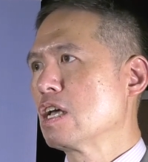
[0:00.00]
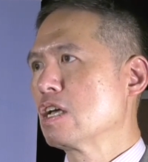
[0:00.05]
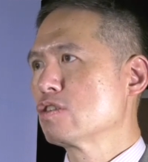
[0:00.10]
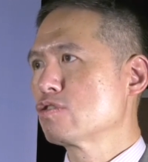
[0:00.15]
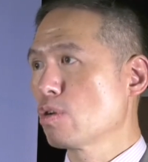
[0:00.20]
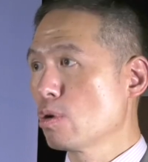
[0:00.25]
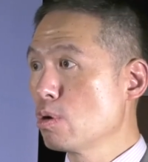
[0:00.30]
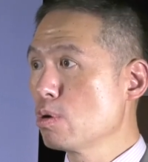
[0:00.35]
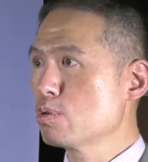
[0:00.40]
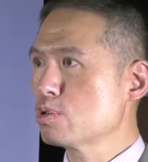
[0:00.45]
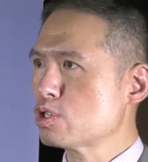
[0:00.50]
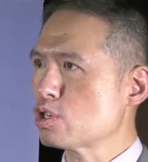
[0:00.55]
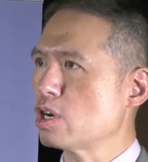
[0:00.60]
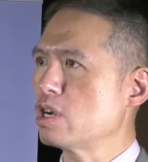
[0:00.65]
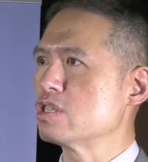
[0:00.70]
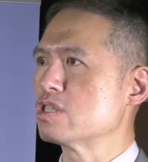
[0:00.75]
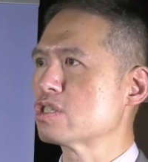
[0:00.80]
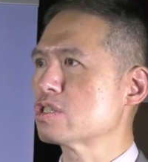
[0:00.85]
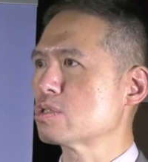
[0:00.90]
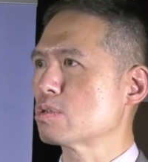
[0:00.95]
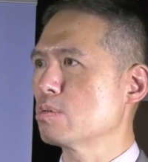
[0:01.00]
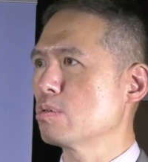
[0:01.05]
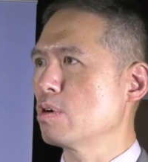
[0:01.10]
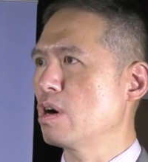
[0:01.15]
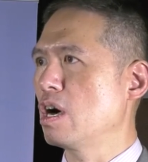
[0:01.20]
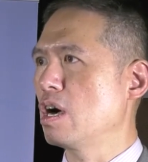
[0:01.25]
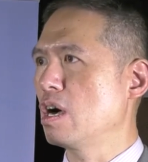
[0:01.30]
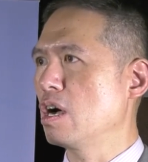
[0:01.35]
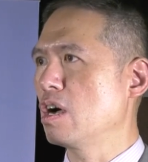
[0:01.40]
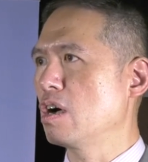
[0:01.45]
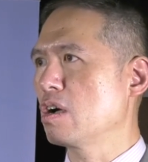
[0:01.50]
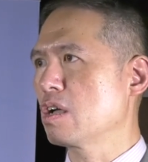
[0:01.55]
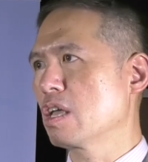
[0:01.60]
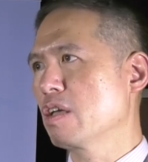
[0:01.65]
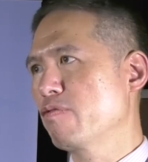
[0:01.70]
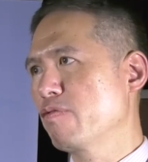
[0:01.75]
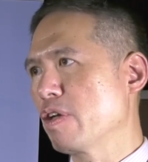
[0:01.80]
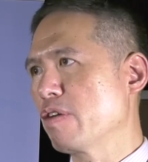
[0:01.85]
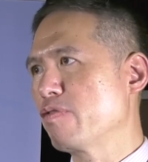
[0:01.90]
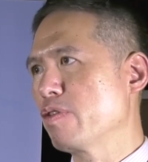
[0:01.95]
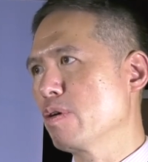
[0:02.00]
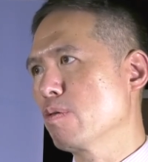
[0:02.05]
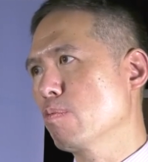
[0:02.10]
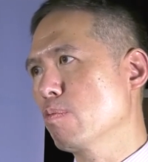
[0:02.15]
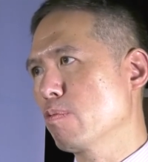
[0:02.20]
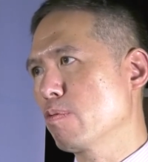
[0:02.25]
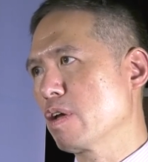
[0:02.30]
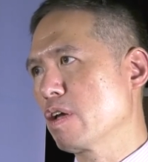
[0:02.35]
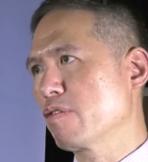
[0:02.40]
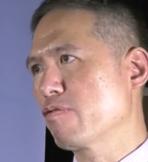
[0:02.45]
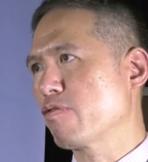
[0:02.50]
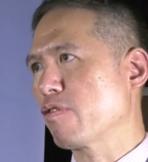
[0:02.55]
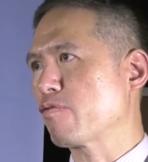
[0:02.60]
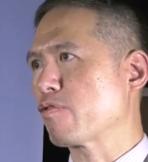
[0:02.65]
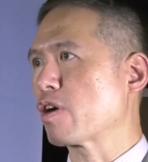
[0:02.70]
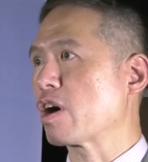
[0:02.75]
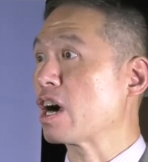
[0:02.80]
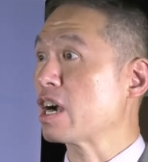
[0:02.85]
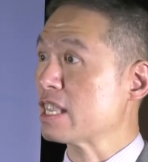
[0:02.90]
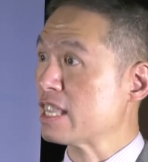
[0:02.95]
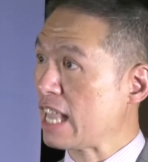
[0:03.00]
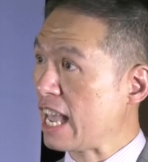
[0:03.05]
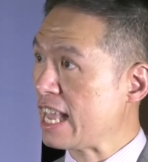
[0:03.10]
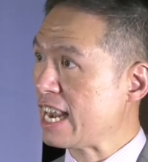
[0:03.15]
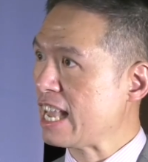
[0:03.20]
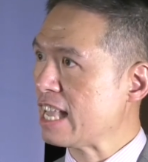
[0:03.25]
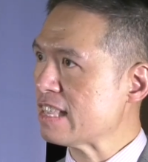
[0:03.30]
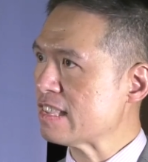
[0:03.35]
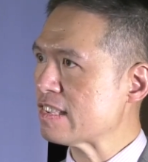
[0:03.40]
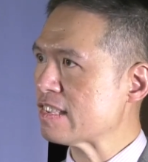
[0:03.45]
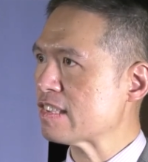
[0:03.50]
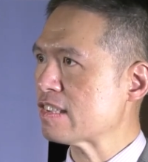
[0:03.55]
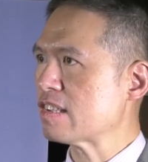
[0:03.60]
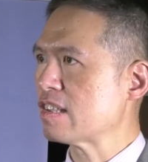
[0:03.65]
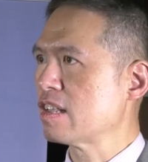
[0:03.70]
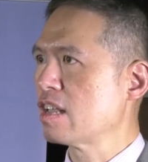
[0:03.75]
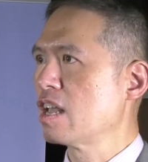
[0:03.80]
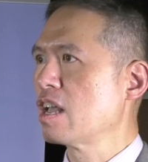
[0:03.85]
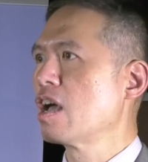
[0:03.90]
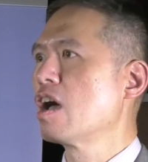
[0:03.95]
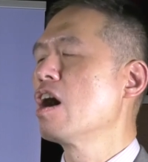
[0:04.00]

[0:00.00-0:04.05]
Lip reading: solutions to if for our tenants,